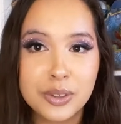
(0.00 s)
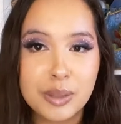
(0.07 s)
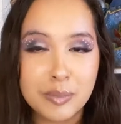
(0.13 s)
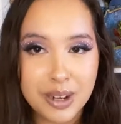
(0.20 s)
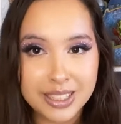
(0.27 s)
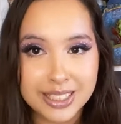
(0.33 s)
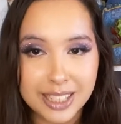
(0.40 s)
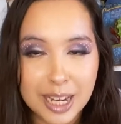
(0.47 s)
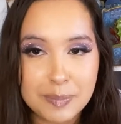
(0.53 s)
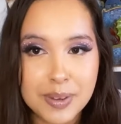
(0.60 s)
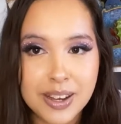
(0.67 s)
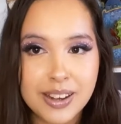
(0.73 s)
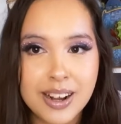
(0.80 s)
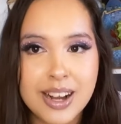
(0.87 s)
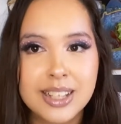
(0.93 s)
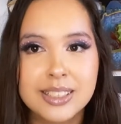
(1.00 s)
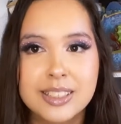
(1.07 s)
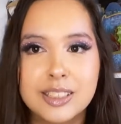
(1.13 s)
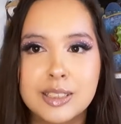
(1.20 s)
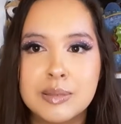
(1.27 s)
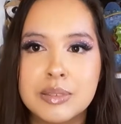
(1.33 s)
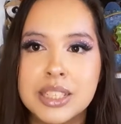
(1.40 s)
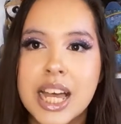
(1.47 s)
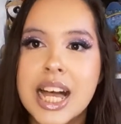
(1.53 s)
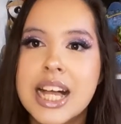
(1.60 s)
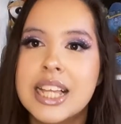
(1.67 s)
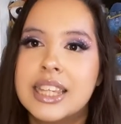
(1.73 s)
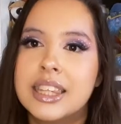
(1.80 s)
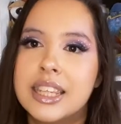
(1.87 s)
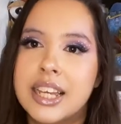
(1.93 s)
for the Miraculous Ladybug costumes.
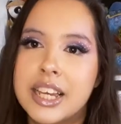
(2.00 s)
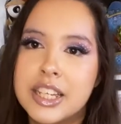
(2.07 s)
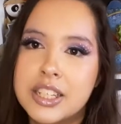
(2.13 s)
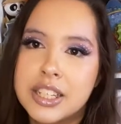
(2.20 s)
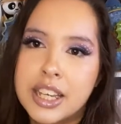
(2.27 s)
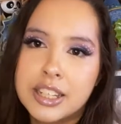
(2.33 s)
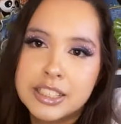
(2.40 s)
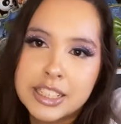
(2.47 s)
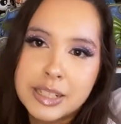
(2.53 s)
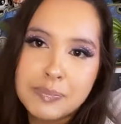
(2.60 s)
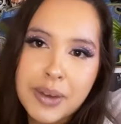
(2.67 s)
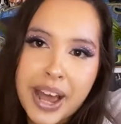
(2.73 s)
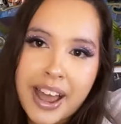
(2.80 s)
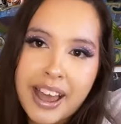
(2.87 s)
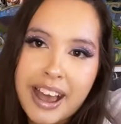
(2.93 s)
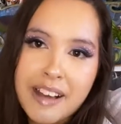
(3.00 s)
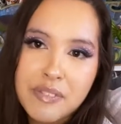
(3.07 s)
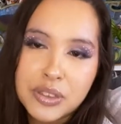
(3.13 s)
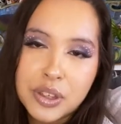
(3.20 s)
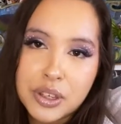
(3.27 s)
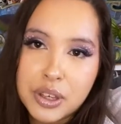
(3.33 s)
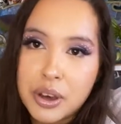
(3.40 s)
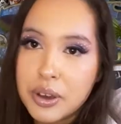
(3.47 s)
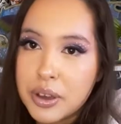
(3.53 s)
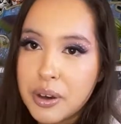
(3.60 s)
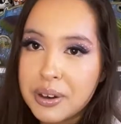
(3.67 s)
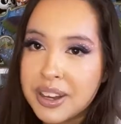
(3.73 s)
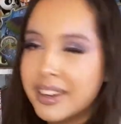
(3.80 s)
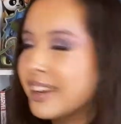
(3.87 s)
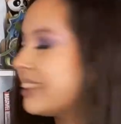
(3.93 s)
Like you can see, but I have the yo-yo. I